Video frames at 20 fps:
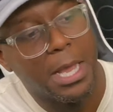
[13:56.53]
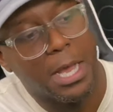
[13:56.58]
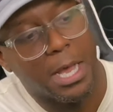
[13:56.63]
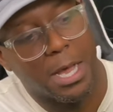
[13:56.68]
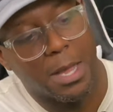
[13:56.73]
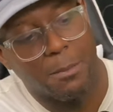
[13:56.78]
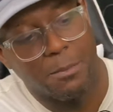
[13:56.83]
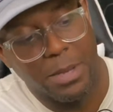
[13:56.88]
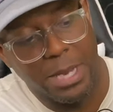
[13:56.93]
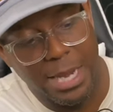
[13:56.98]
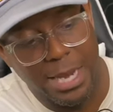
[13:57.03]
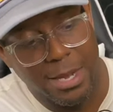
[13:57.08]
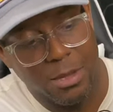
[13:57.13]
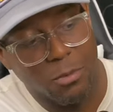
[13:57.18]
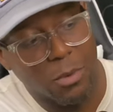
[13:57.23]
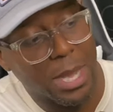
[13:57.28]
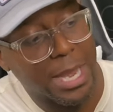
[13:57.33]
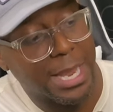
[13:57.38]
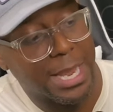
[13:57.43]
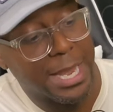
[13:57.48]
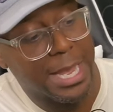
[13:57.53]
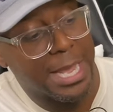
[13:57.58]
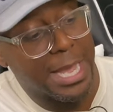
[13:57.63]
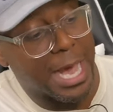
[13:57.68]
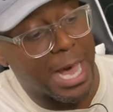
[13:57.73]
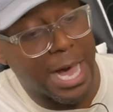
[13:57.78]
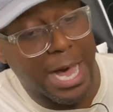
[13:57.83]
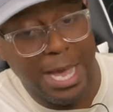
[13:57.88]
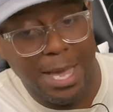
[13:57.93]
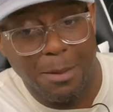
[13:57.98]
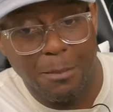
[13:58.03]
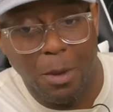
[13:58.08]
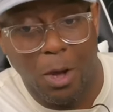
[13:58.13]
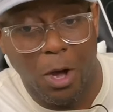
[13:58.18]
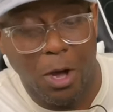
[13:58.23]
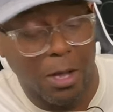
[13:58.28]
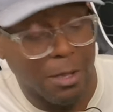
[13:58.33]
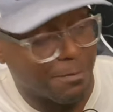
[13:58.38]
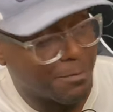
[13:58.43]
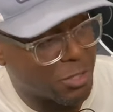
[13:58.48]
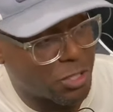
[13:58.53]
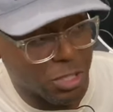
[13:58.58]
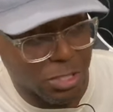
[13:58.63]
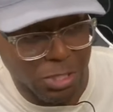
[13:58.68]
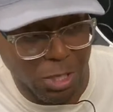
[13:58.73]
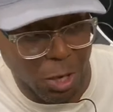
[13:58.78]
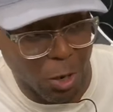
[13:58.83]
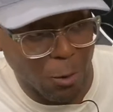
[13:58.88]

But anyway, I am just